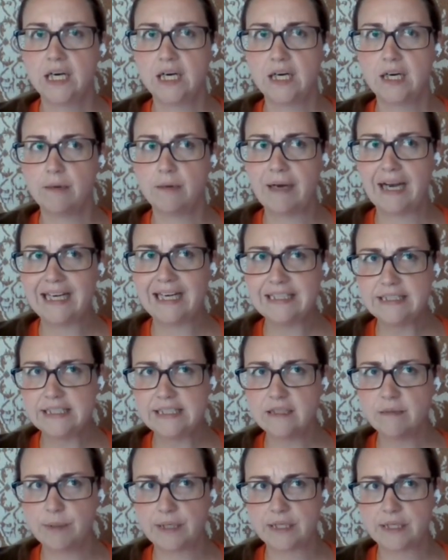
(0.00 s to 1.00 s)
Um, I
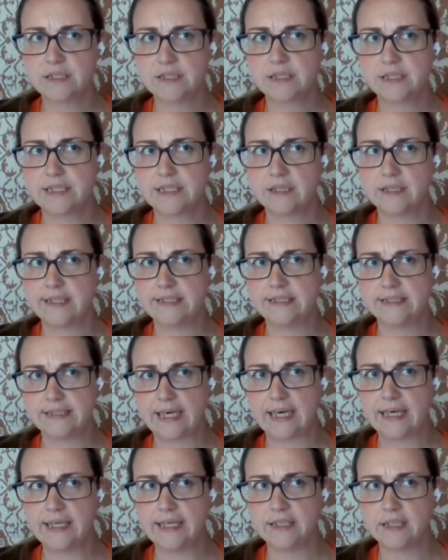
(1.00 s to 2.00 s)
did a pescatarian
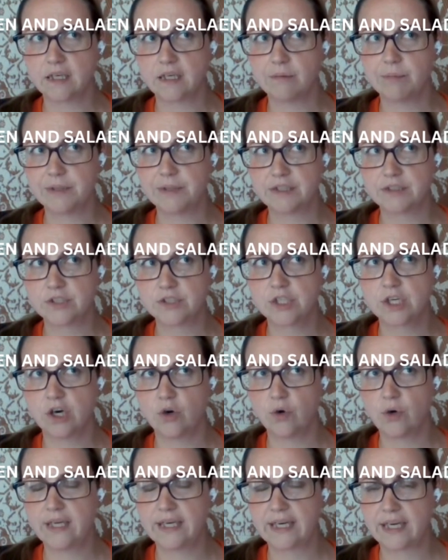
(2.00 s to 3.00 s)
diet a couple of years
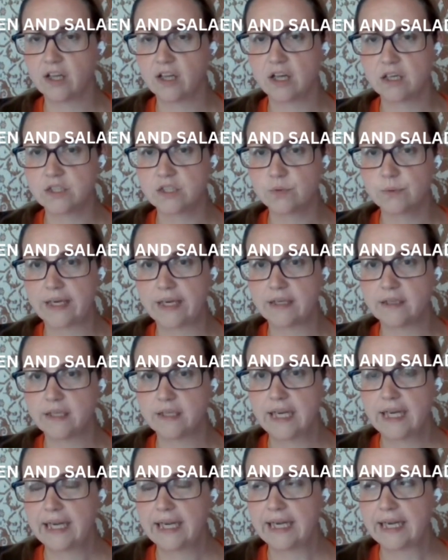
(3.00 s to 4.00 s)
ago and I lost weight.
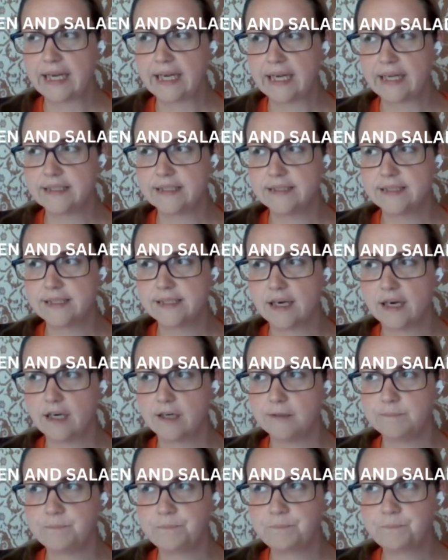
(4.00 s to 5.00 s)
And,
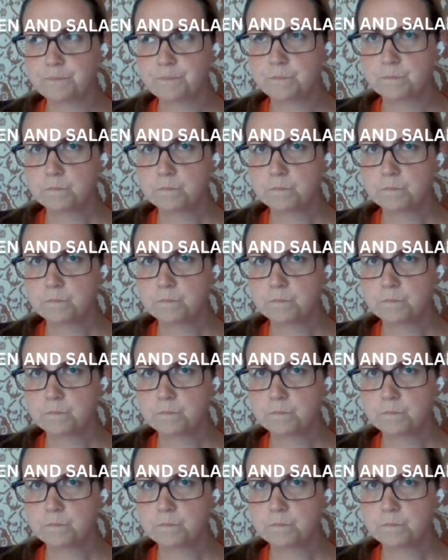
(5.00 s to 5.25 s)
um,